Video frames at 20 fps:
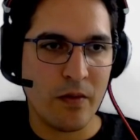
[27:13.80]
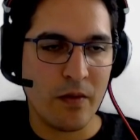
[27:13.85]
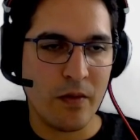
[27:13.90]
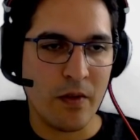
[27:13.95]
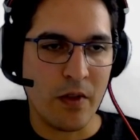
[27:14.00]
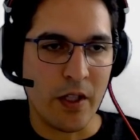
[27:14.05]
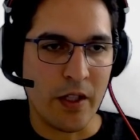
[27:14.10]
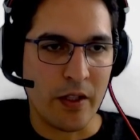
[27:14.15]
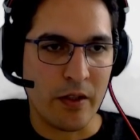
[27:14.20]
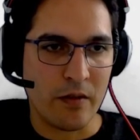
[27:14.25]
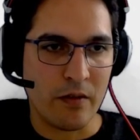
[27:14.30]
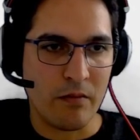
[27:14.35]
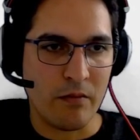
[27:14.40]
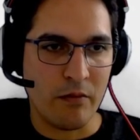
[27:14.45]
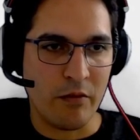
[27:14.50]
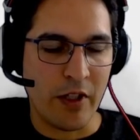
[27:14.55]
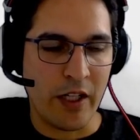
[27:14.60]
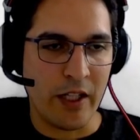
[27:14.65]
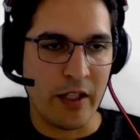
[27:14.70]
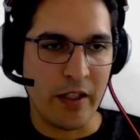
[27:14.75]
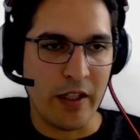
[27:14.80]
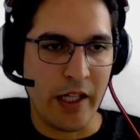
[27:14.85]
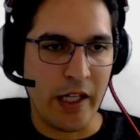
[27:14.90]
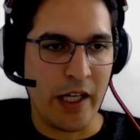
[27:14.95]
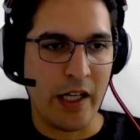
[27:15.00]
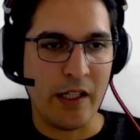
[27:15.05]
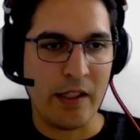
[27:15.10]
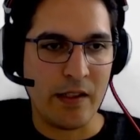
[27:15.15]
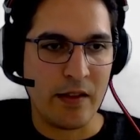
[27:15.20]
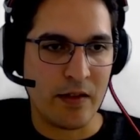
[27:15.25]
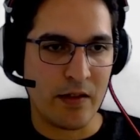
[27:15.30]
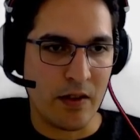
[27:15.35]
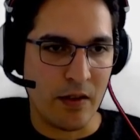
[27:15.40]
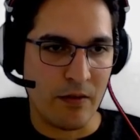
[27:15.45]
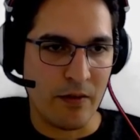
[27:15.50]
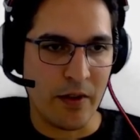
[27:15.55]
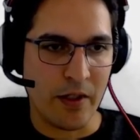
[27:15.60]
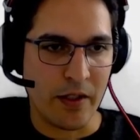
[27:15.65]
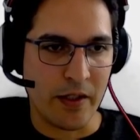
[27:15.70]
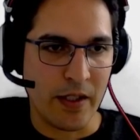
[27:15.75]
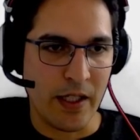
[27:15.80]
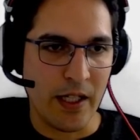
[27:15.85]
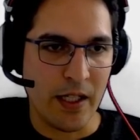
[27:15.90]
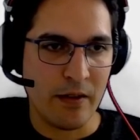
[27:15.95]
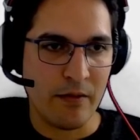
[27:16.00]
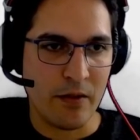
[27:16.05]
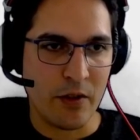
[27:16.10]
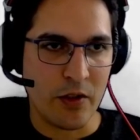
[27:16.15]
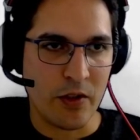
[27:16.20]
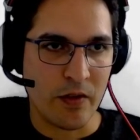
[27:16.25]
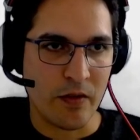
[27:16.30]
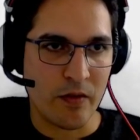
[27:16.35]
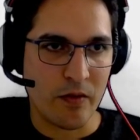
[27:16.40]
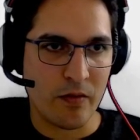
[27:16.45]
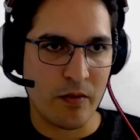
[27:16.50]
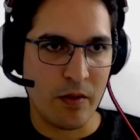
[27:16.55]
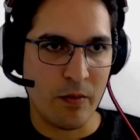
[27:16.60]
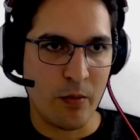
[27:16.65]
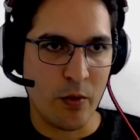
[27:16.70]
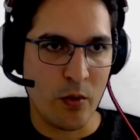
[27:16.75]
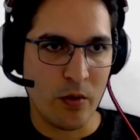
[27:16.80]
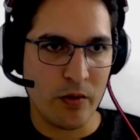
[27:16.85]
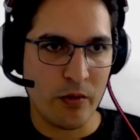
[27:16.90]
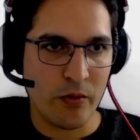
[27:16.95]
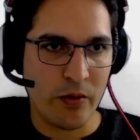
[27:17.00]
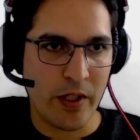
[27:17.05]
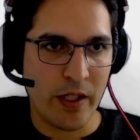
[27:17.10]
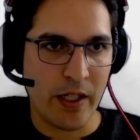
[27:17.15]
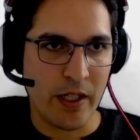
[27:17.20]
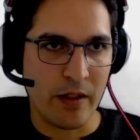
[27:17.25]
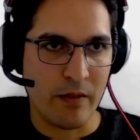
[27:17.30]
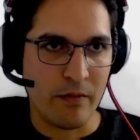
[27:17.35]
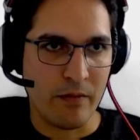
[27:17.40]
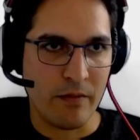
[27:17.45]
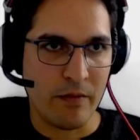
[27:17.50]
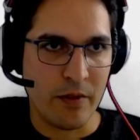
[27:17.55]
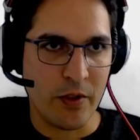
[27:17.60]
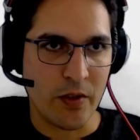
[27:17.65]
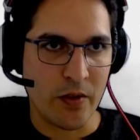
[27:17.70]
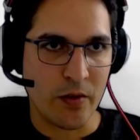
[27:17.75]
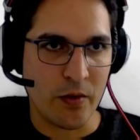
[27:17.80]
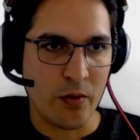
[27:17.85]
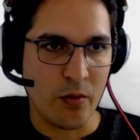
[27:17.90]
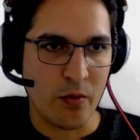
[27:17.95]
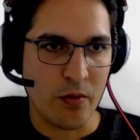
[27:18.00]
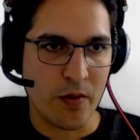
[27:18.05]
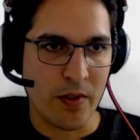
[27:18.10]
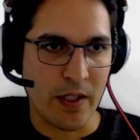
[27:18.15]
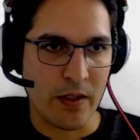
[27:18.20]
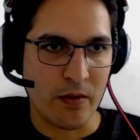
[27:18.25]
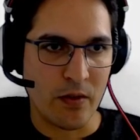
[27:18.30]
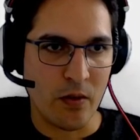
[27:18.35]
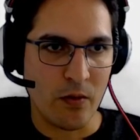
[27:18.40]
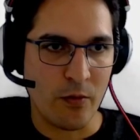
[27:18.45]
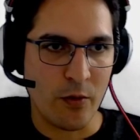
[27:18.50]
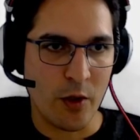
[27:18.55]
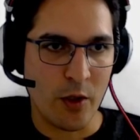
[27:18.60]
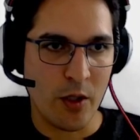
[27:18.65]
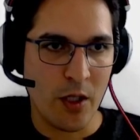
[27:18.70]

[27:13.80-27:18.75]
like Ray init, stuff like that. We just import Ray and we just use that so far.